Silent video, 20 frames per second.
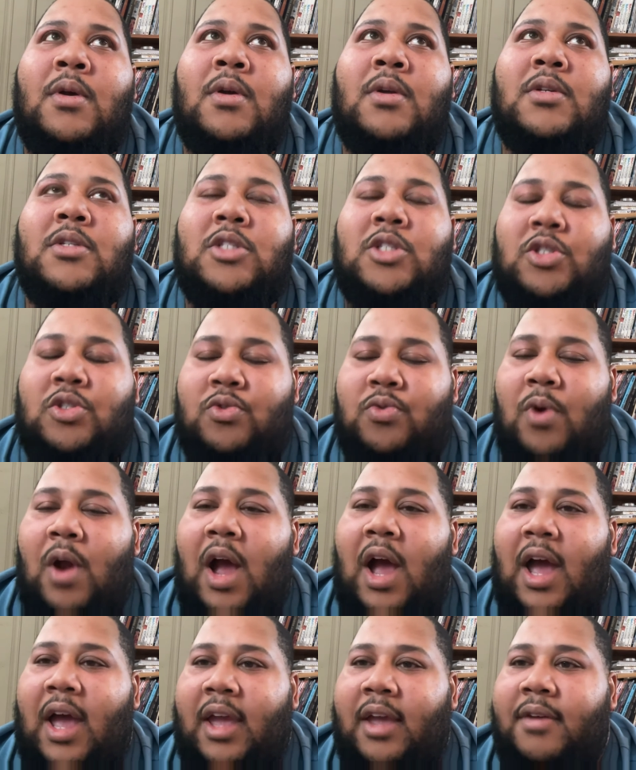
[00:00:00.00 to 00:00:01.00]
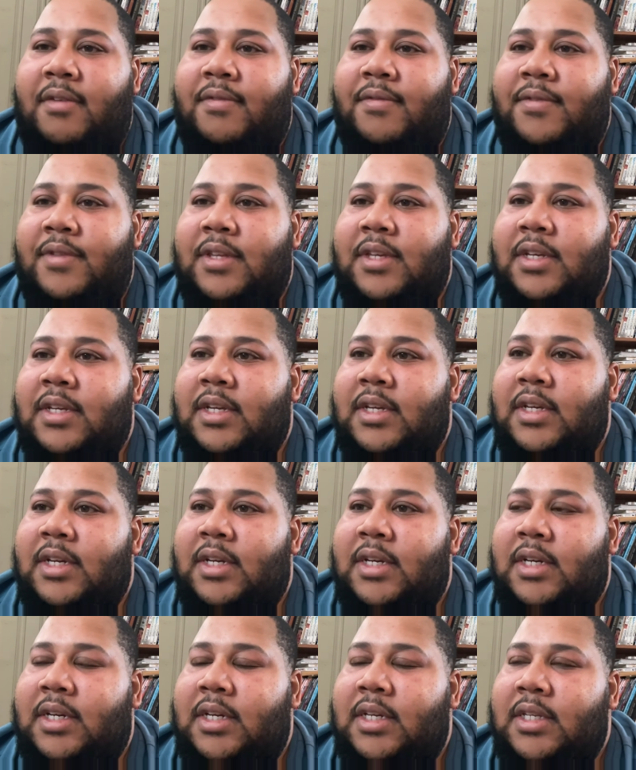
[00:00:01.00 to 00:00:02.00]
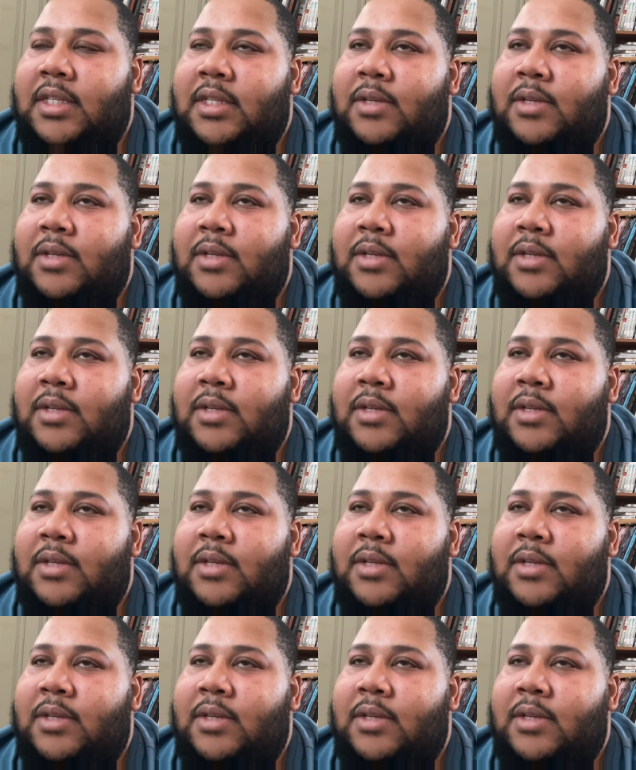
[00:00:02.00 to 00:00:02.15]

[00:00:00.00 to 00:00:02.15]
strive to